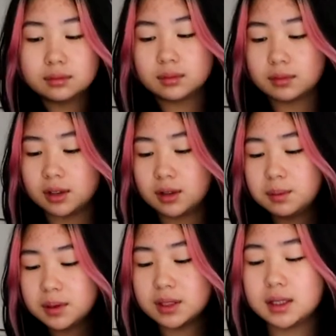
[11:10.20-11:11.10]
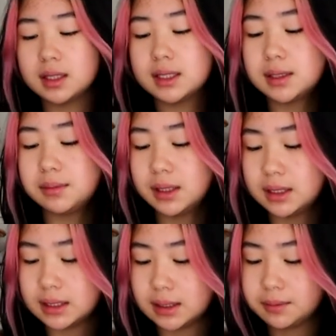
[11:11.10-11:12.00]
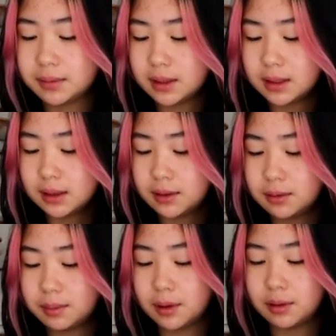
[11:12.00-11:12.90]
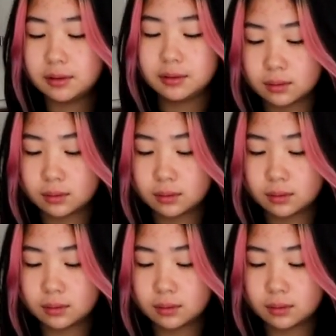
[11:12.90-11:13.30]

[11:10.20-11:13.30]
I'm gonna put some of the dip in a little bowl.